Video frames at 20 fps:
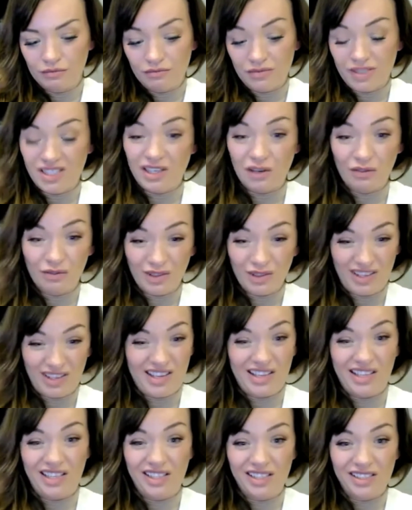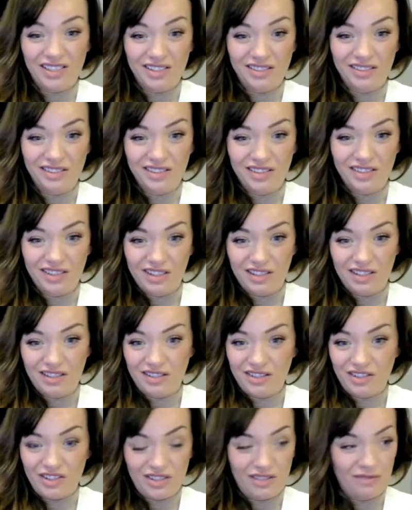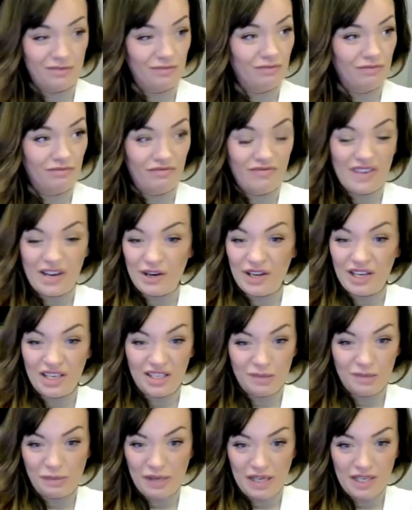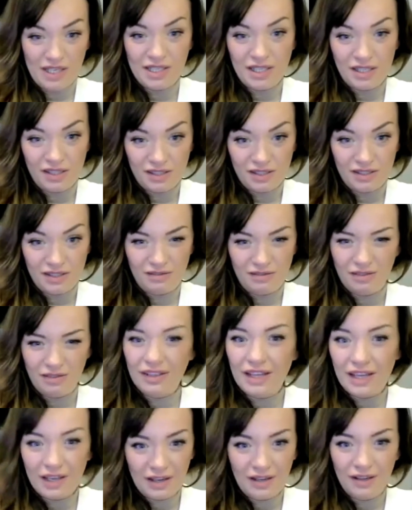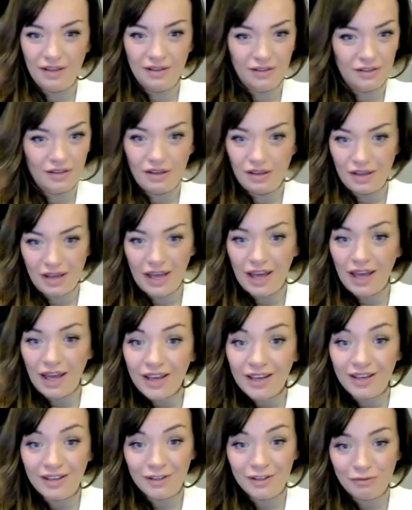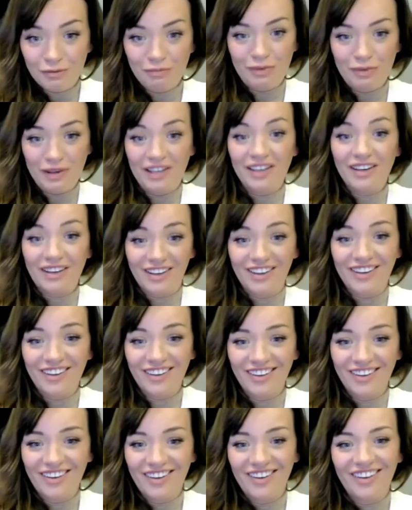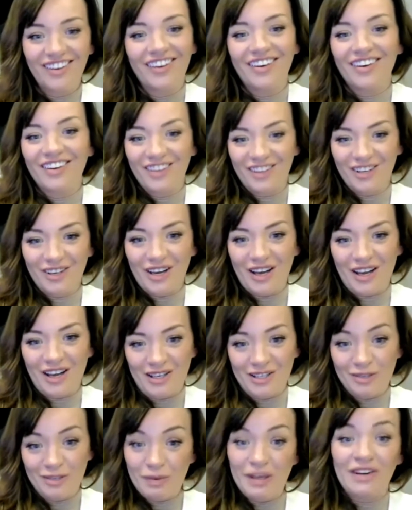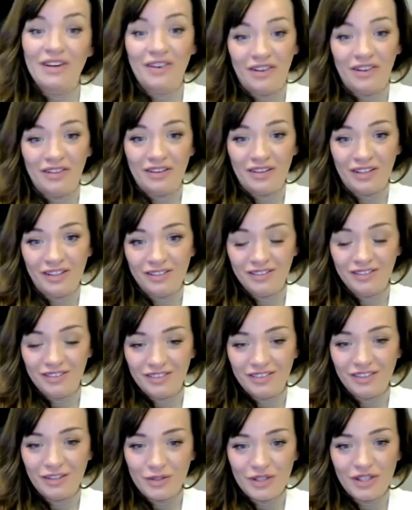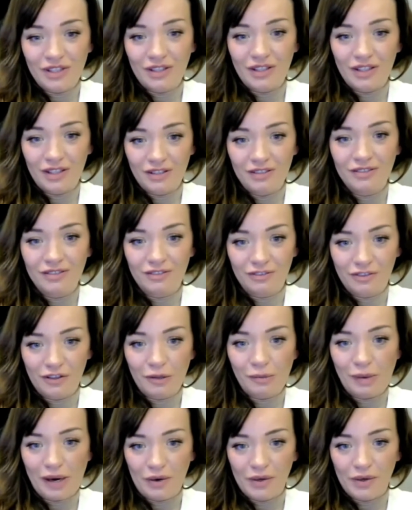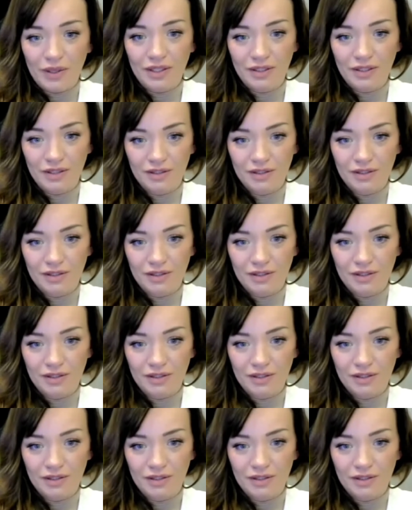self-reliant, just very independent. They hate being dependent on the utility for the power.